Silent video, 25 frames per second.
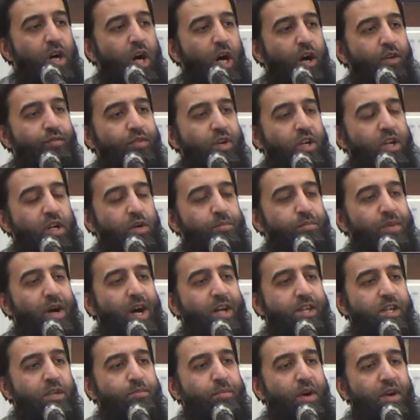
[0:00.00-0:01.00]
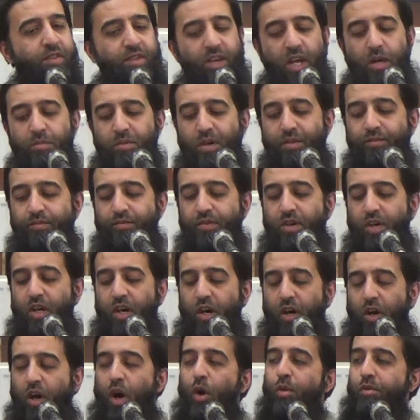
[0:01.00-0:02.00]
of a companion by the name of
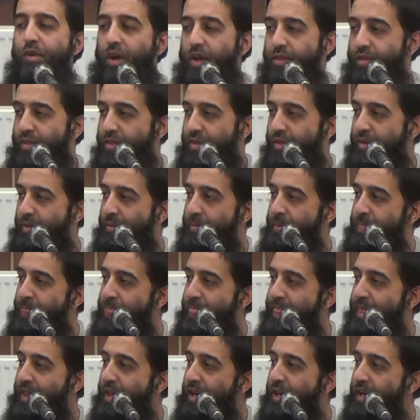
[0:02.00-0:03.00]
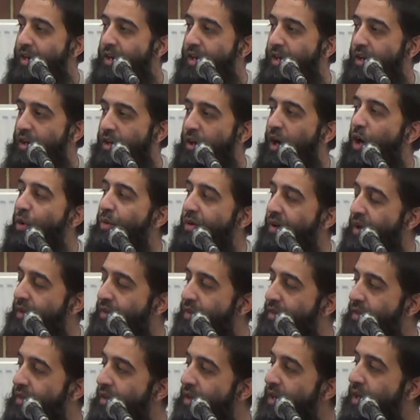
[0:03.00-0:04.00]
uh, Ghawrath. Ghawrath.